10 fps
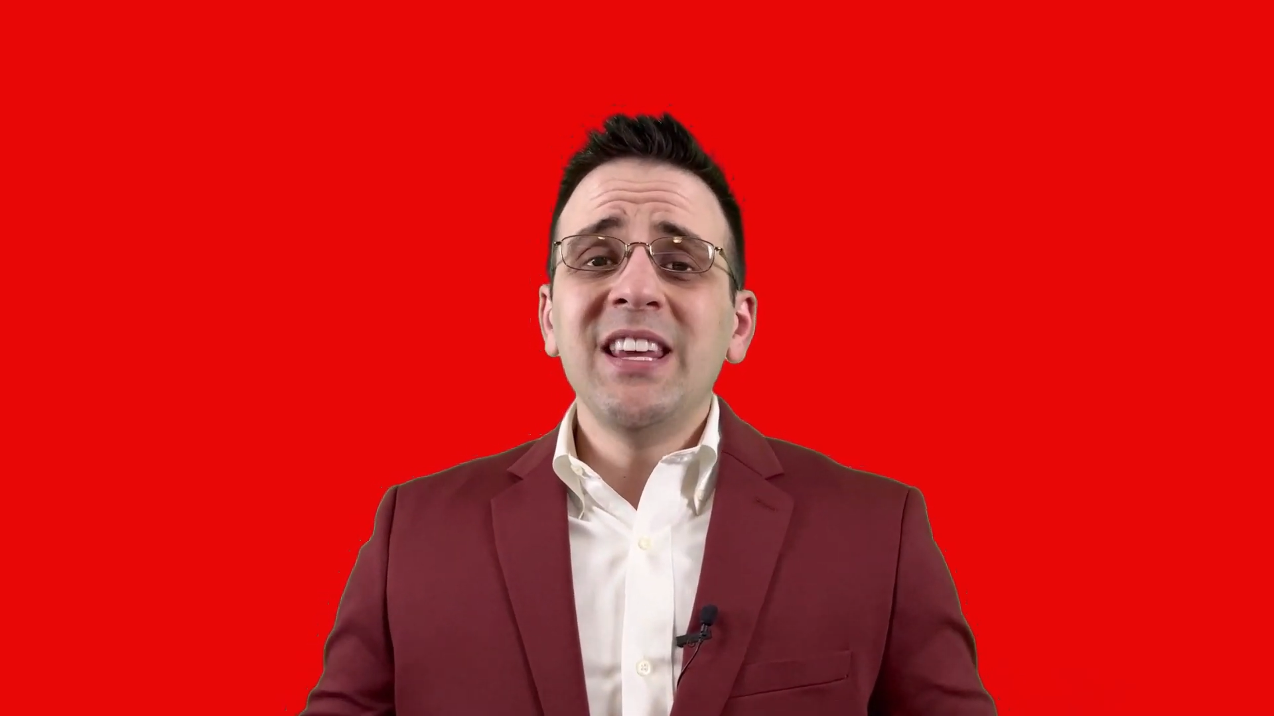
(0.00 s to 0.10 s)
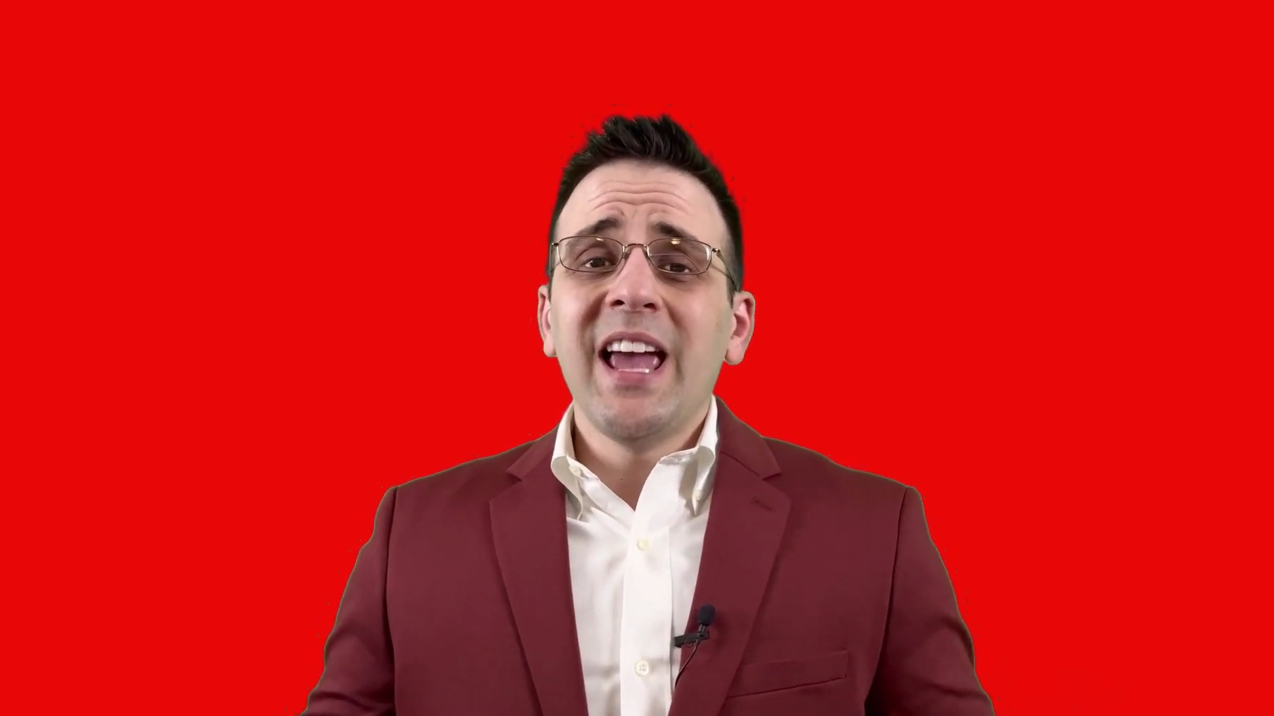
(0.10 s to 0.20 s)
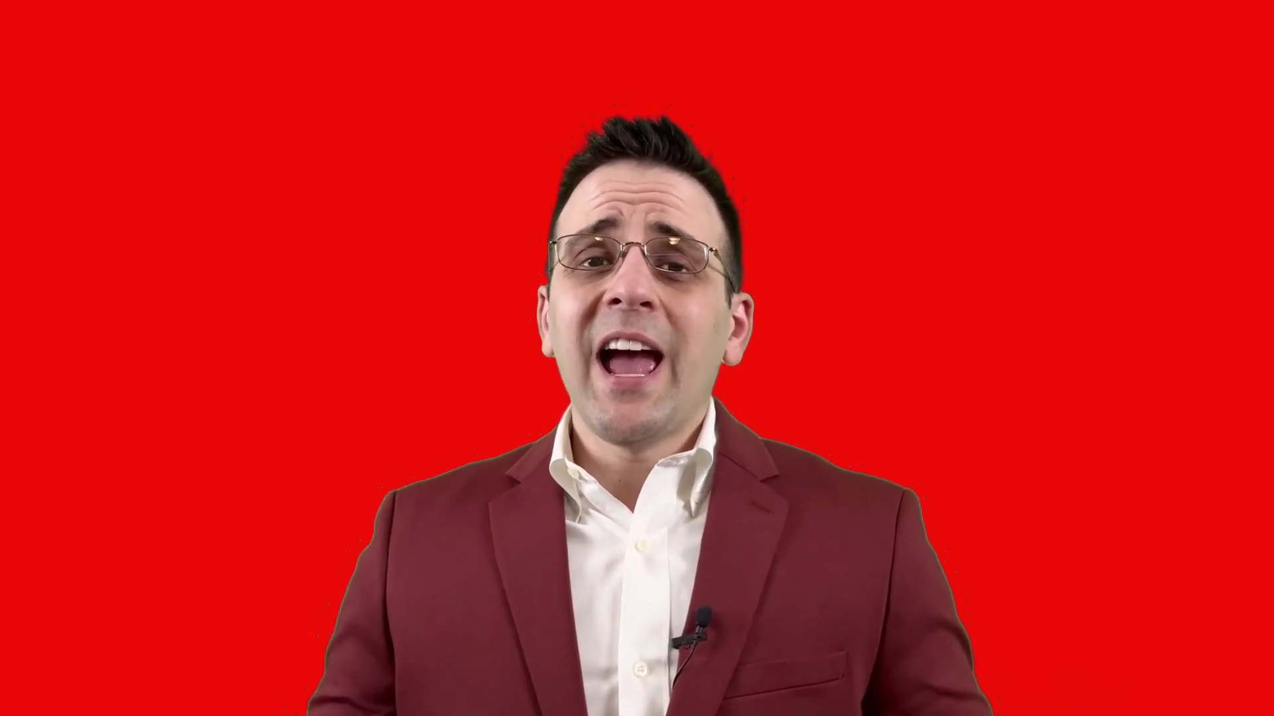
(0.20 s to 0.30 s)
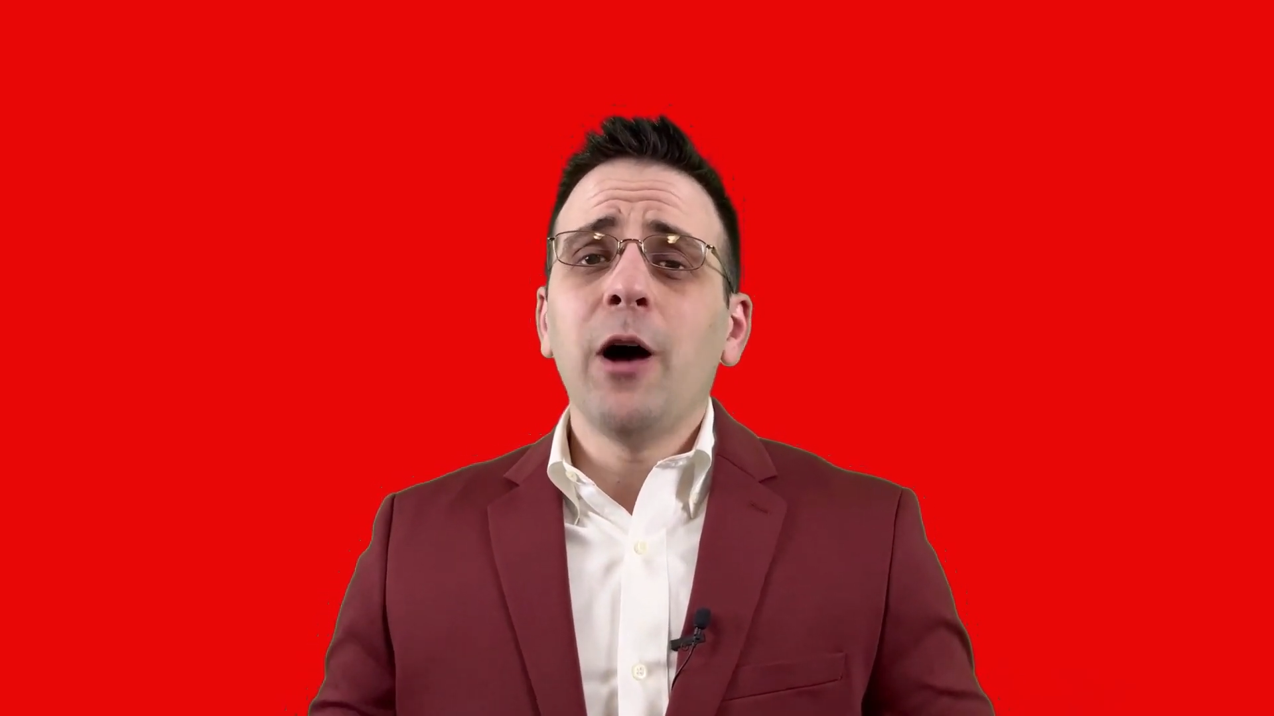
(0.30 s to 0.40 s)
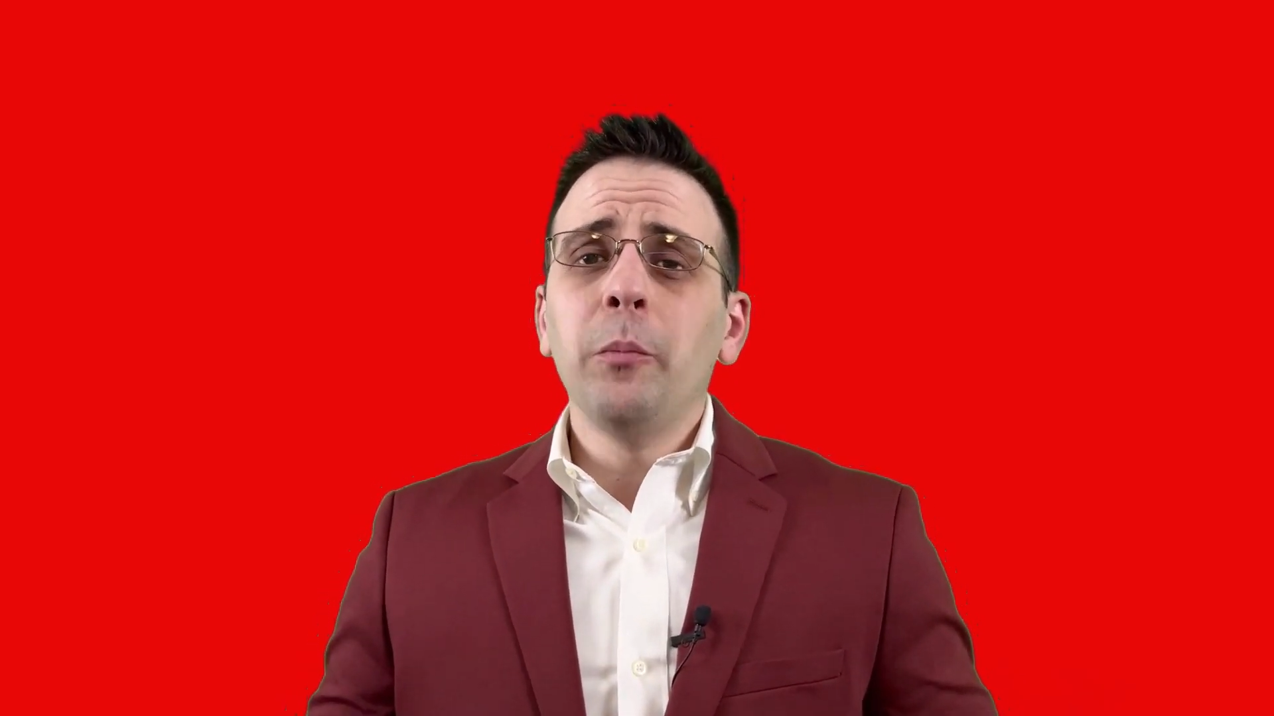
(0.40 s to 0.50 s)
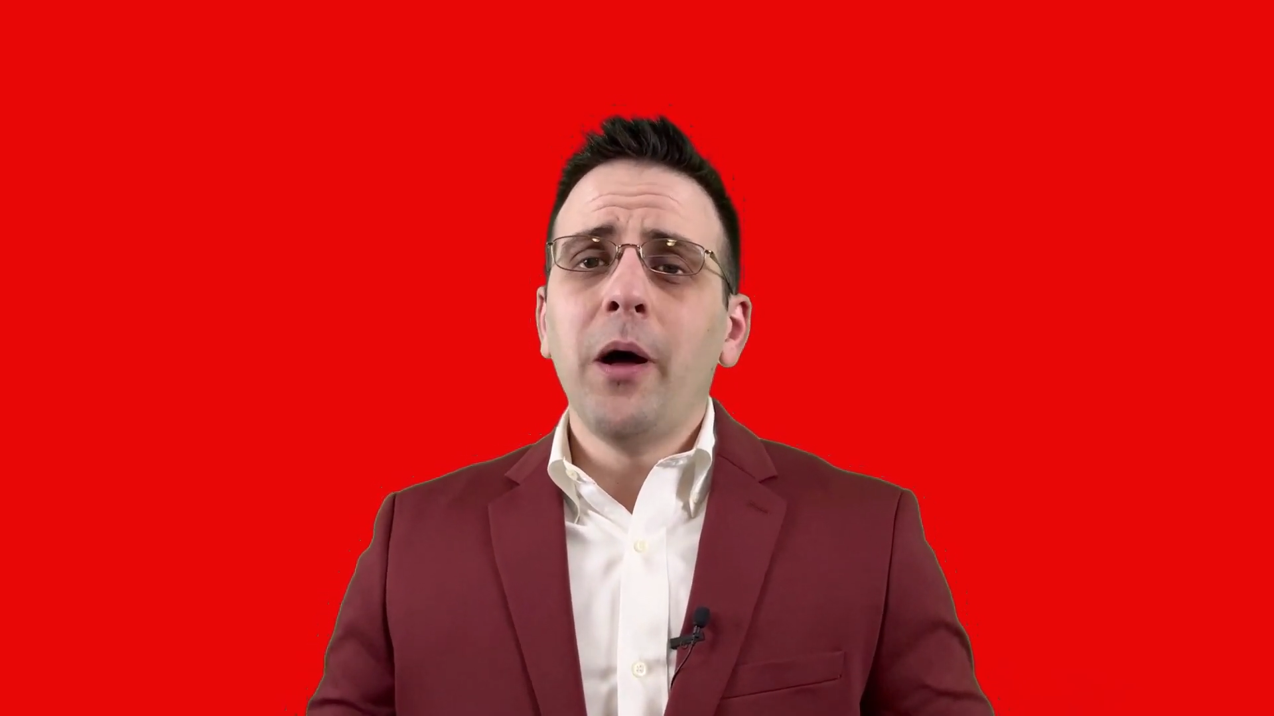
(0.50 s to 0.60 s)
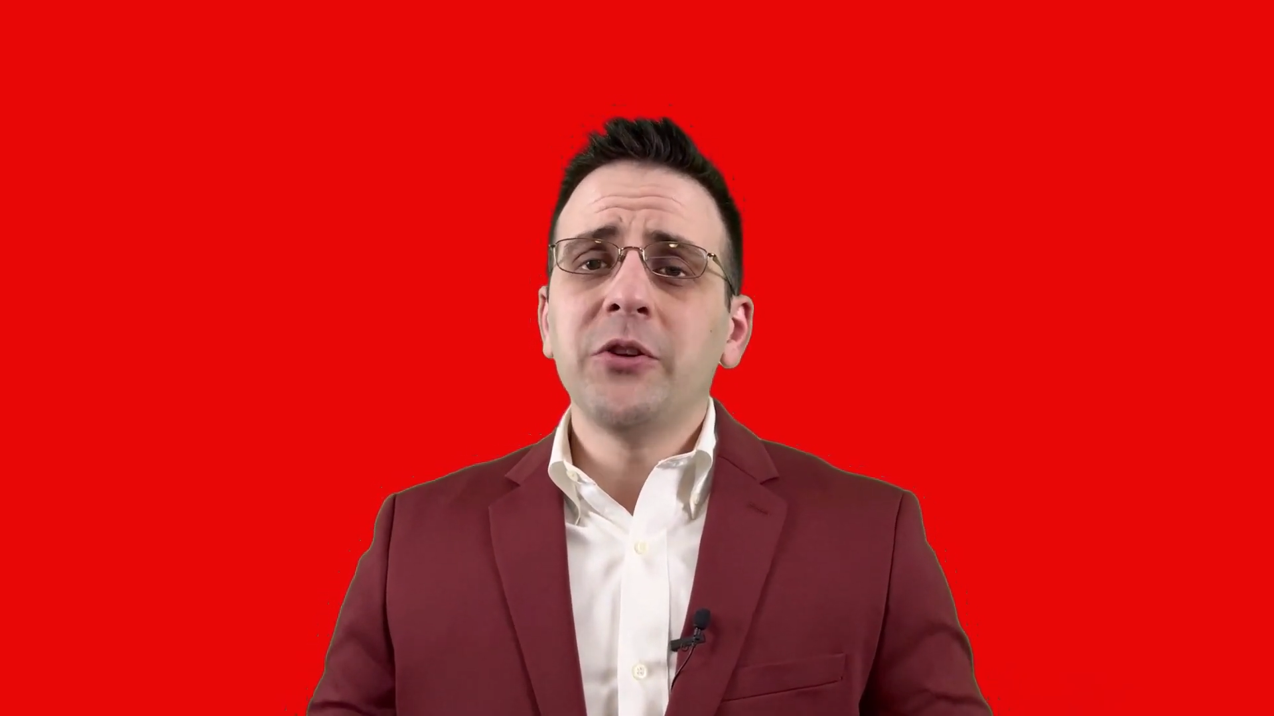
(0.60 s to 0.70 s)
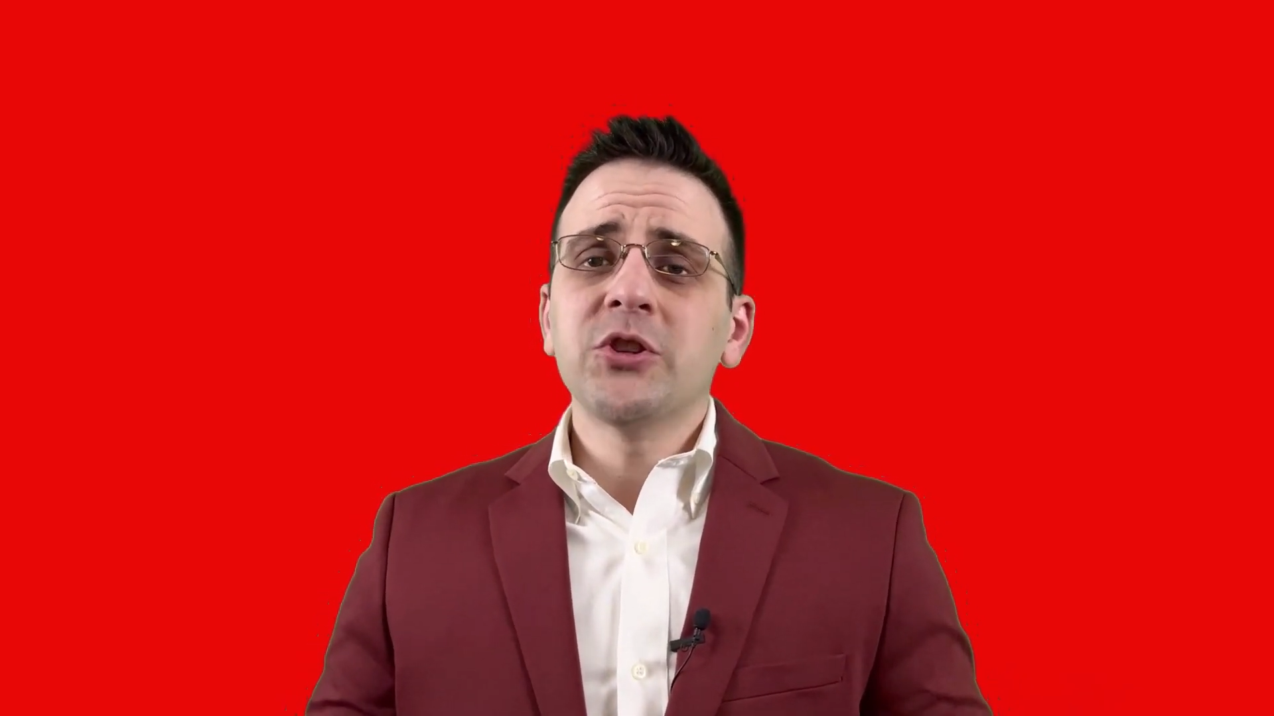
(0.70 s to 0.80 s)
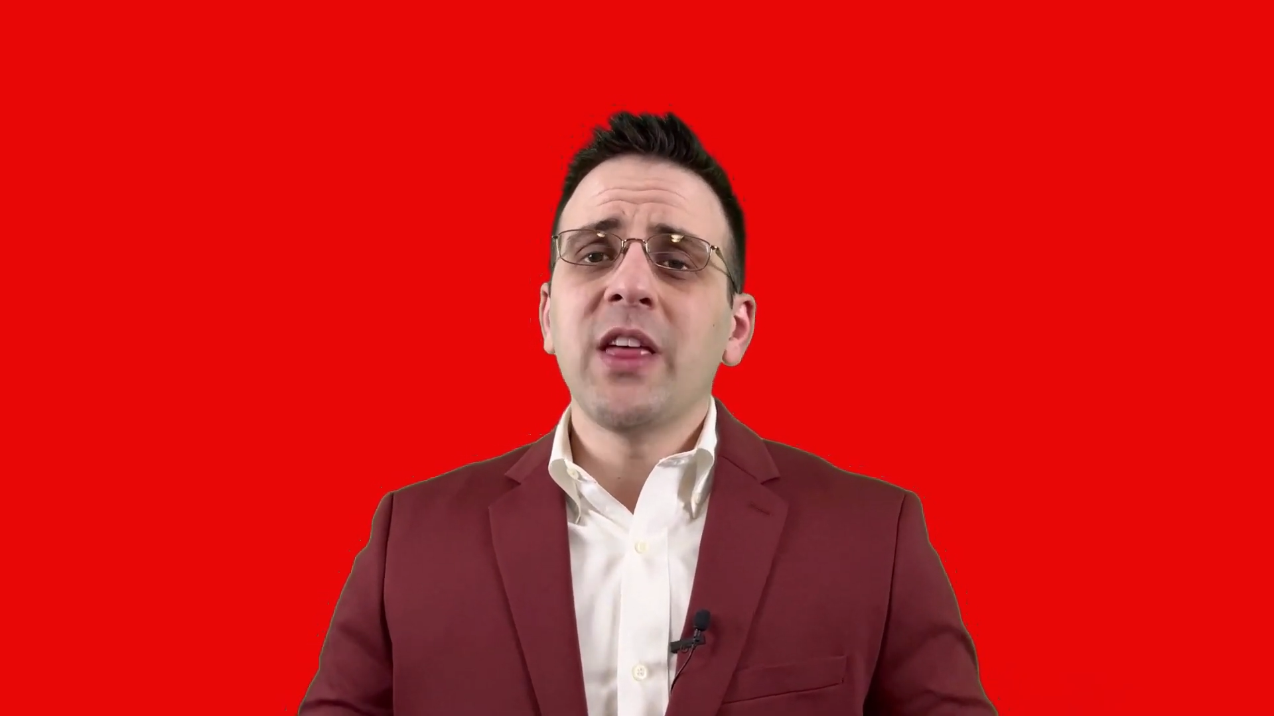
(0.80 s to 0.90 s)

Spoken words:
how much